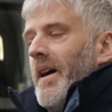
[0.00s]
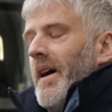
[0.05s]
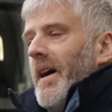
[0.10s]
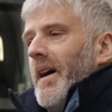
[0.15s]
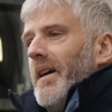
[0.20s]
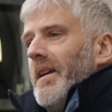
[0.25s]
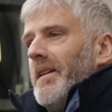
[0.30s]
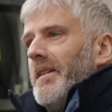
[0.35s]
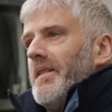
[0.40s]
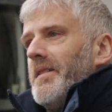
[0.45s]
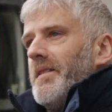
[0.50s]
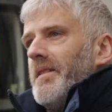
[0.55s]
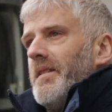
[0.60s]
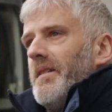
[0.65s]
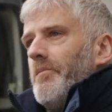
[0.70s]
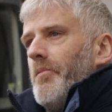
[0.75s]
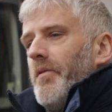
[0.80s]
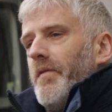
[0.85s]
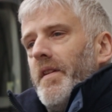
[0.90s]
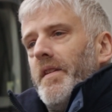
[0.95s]
And
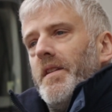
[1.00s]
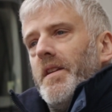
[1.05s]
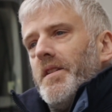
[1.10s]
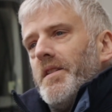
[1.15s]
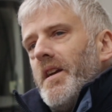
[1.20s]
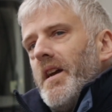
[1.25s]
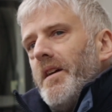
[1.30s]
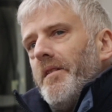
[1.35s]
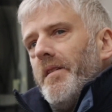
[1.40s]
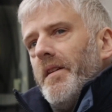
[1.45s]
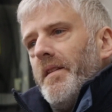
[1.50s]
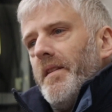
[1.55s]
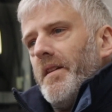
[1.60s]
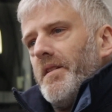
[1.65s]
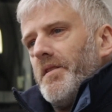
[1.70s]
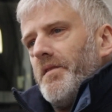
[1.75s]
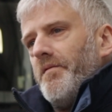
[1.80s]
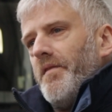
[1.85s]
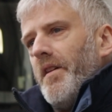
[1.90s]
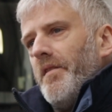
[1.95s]
within this area,
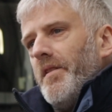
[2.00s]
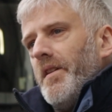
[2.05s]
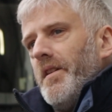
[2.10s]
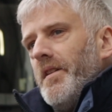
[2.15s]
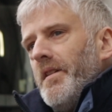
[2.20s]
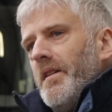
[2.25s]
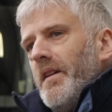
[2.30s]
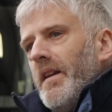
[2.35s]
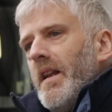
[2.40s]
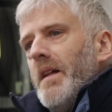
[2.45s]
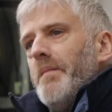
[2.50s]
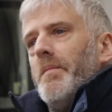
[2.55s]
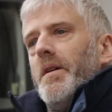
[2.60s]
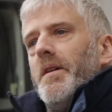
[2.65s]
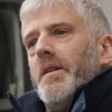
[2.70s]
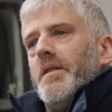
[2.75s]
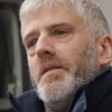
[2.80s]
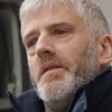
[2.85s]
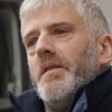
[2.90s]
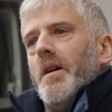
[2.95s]
there's a very
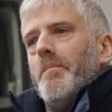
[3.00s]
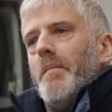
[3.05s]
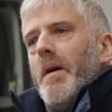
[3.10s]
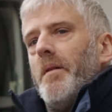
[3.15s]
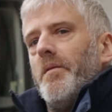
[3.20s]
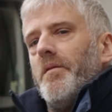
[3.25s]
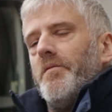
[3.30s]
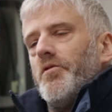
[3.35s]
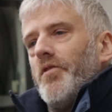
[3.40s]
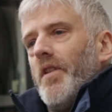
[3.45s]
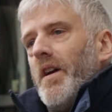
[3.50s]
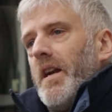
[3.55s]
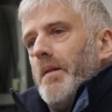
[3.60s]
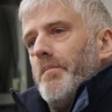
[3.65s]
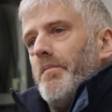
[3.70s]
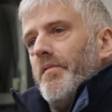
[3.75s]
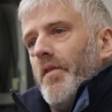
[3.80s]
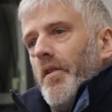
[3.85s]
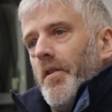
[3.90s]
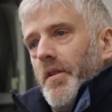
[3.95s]
limited amount of
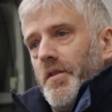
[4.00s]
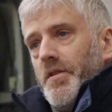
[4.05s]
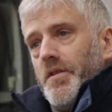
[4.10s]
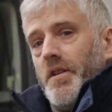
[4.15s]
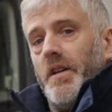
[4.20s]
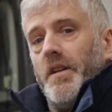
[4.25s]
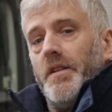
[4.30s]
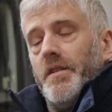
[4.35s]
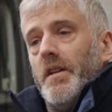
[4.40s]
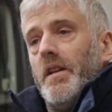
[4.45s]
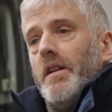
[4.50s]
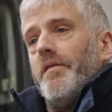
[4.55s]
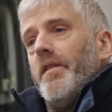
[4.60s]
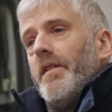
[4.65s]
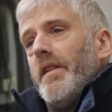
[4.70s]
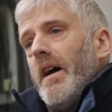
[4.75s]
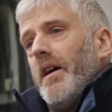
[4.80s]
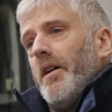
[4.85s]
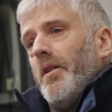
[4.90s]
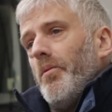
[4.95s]
training providers that could deliver
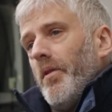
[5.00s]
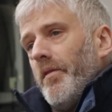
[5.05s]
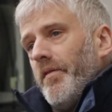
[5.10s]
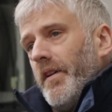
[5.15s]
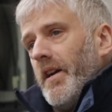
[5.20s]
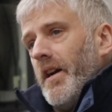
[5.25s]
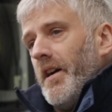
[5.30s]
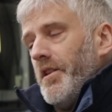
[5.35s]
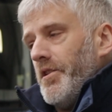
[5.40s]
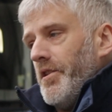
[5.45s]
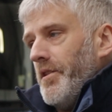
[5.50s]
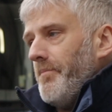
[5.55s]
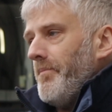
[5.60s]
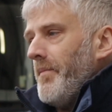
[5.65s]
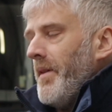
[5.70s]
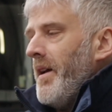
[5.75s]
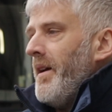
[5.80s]
that qualification.